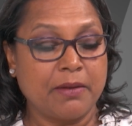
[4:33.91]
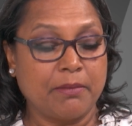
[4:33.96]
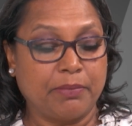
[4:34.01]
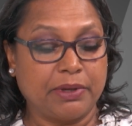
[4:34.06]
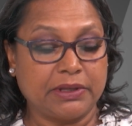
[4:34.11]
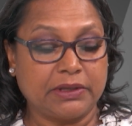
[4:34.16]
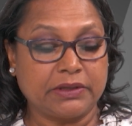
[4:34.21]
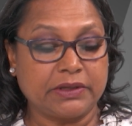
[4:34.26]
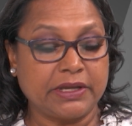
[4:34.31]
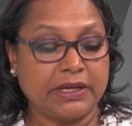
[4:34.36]

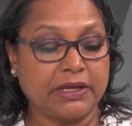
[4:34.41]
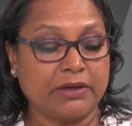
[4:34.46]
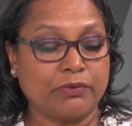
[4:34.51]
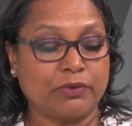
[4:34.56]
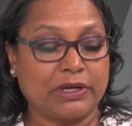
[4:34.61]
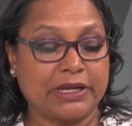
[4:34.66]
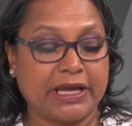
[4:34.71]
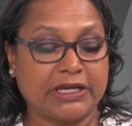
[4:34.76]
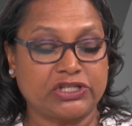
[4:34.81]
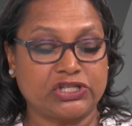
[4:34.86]
building
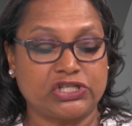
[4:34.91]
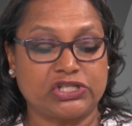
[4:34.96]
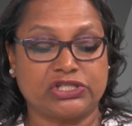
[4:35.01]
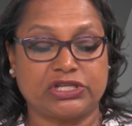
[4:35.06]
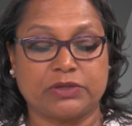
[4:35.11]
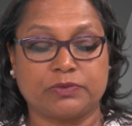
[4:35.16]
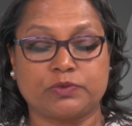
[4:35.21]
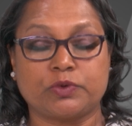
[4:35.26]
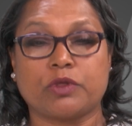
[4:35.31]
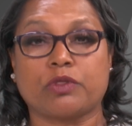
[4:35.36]

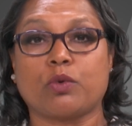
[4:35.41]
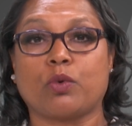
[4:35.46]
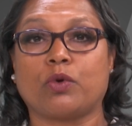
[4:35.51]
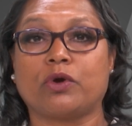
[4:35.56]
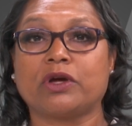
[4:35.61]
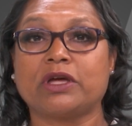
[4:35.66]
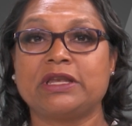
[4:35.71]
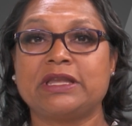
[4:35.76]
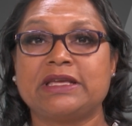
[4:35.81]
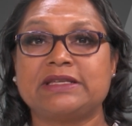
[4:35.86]
relationships with
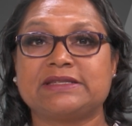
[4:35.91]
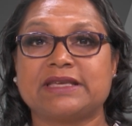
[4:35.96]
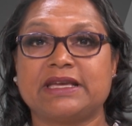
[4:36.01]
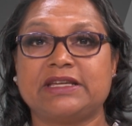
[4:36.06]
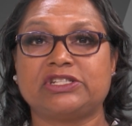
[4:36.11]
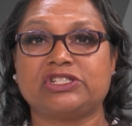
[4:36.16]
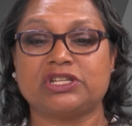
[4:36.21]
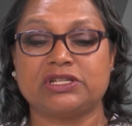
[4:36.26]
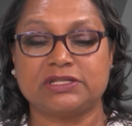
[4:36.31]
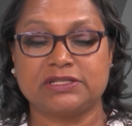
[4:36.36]

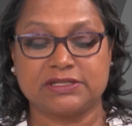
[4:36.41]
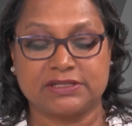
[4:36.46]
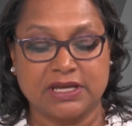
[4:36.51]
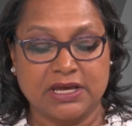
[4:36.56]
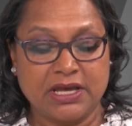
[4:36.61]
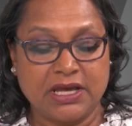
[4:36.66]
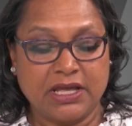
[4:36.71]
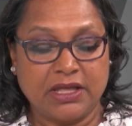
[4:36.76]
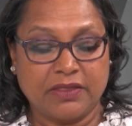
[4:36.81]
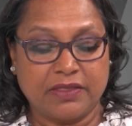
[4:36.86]
organizations
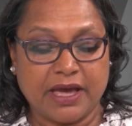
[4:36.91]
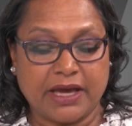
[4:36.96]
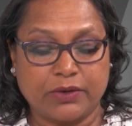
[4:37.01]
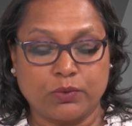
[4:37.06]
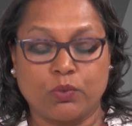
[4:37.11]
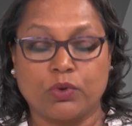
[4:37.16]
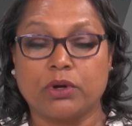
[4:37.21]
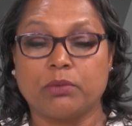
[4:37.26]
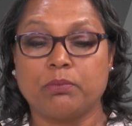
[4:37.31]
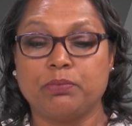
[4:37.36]
that
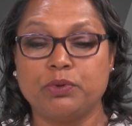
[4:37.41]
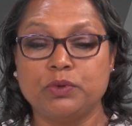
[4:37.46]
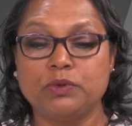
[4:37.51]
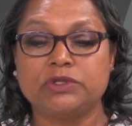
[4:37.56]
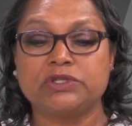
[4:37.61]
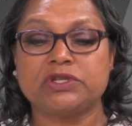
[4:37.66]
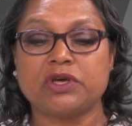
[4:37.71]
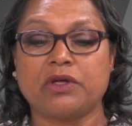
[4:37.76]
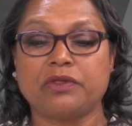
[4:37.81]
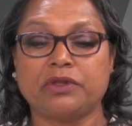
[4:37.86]
were
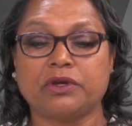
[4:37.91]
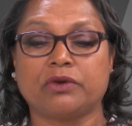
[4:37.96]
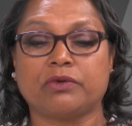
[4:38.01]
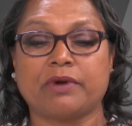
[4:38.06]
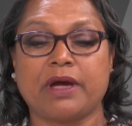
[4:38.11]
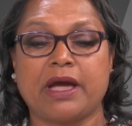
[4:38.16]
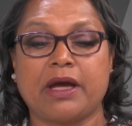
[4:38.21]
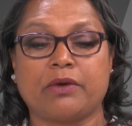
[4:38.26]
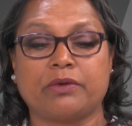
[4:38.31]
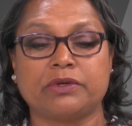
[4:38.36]
boots on the
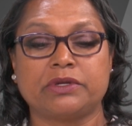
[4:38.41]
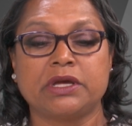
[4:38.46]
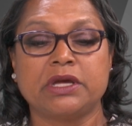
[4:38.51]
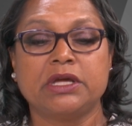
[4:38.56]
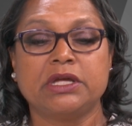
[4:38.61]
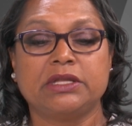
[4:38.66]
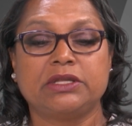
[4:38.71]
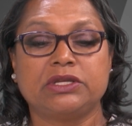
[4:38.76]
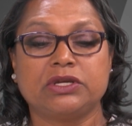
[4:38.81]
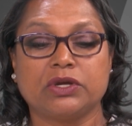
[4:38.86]
ground
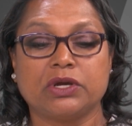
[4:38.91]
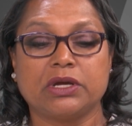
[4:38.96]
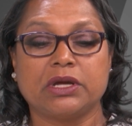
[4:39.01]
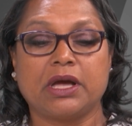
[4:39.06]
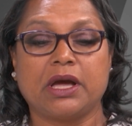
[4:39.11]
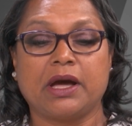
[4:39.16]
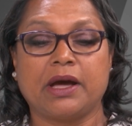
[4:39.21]
to